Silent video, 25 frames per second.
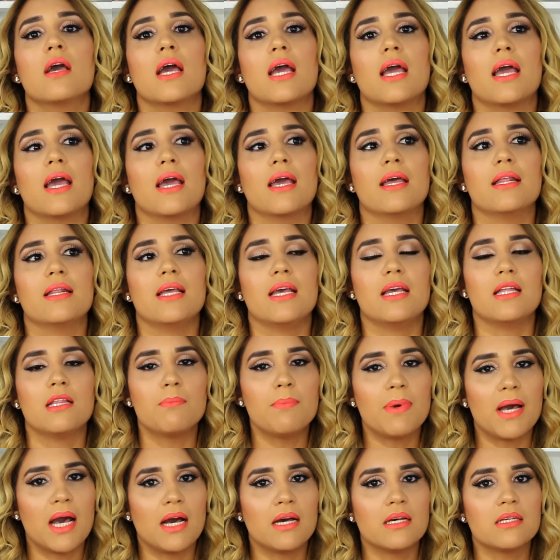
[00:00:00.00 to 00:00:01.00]
And in the
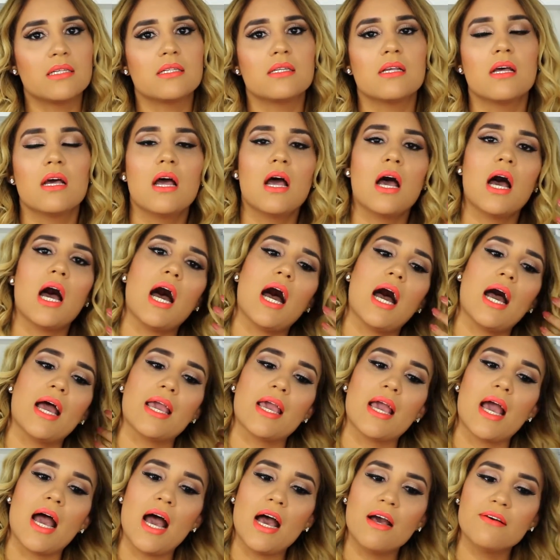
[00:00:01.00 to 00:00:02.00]
past,
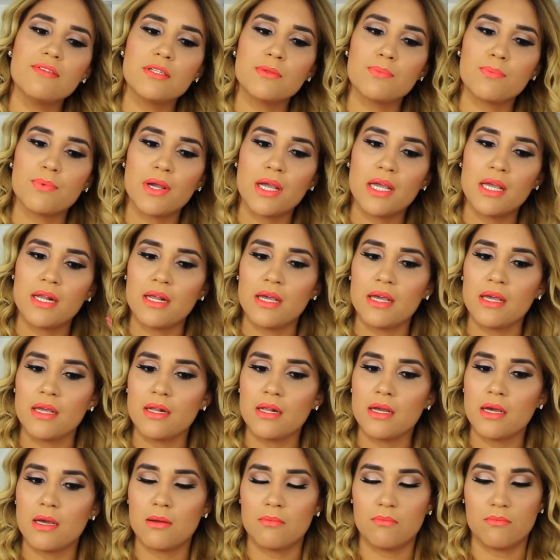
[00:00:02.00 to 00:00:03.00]
I have sprayed
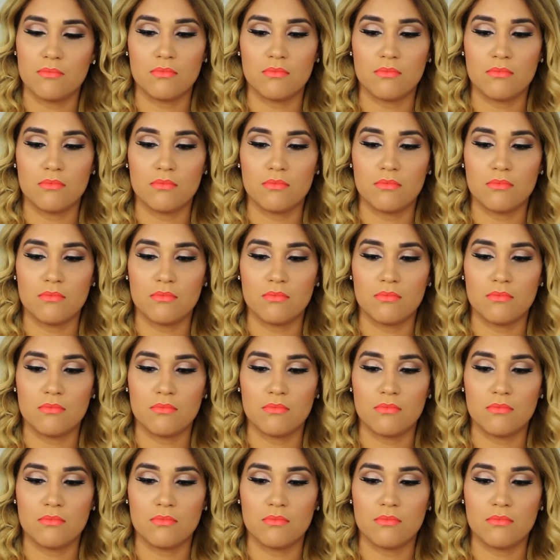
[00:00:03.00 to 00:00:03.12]
it.